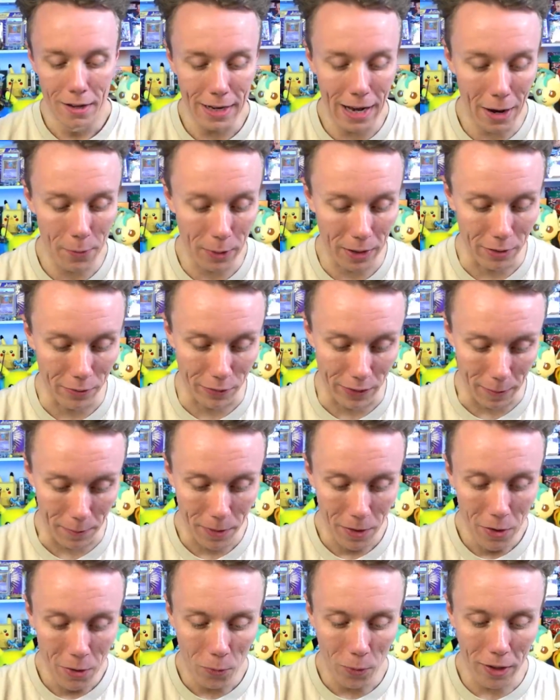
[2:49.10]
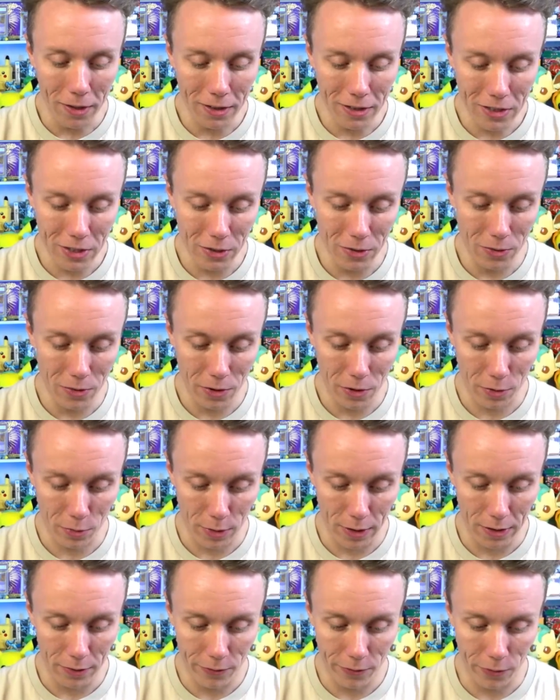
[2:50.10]
now we can flip. One, two,
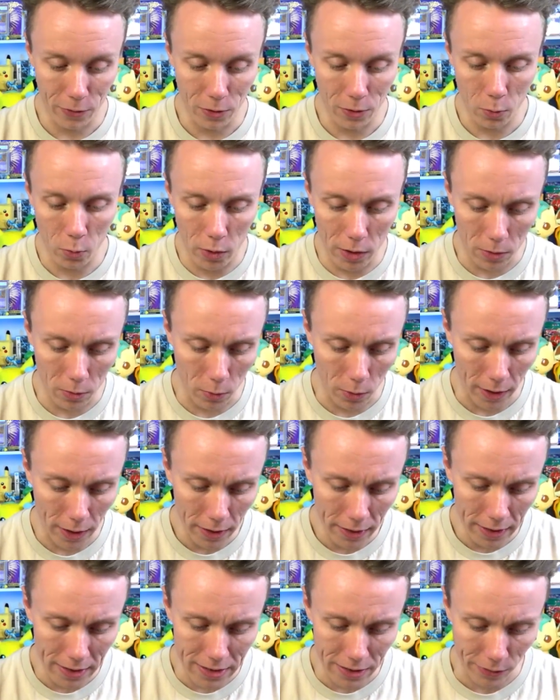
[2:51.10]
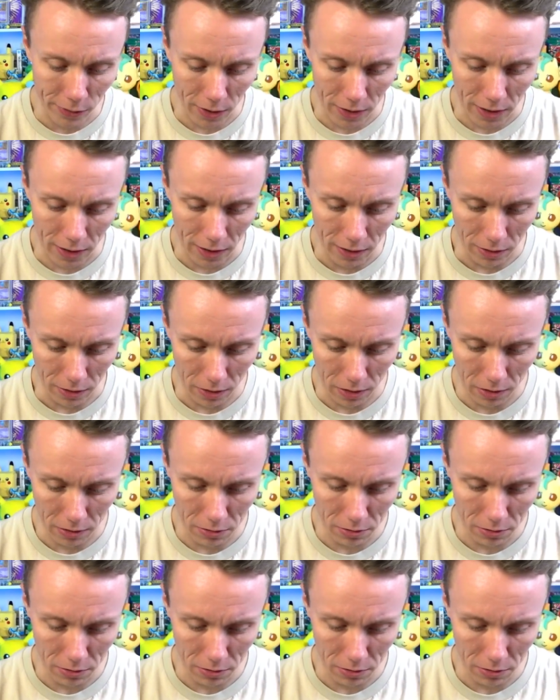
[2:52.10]
three, four. Whoa, why are they different colors?